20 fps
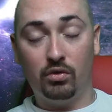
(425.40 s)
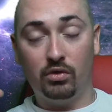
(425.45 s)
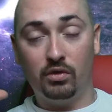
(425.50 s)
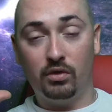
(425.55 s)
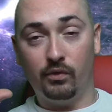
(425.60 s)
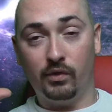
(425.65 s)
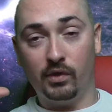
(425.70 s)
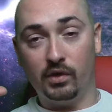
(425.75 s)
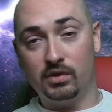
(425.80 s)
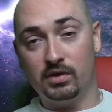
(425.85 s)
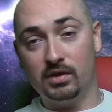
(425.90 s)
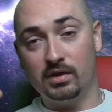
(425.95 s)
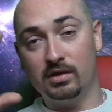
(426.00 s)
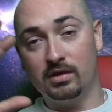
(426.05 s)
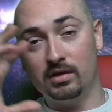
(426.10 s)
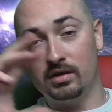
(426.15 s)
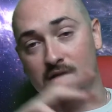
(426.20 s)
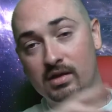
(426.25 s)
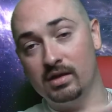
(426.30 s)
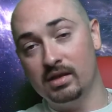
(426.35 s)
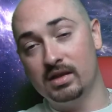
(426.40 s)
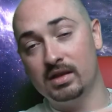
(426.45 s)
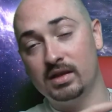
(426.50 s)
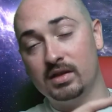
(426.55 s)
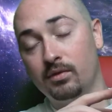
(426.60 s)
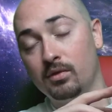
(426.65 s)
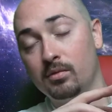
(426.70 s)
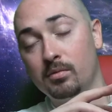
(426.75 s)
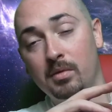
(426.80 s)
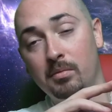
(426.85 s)
versus this
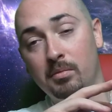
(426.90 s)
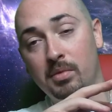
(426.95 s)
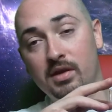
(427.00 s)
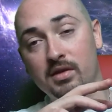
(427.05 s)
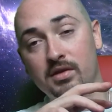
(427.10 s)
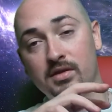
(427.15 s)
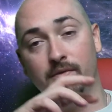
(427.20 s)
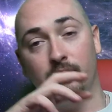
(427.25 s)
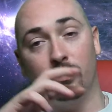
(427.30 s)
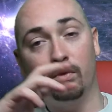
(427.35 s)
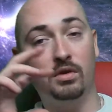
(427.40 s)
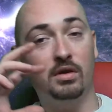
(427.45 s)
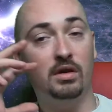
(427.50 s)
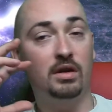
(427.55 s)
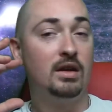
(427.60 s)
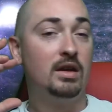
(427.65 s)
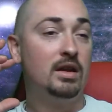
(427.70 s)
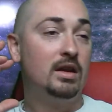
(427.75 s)
from my PS4.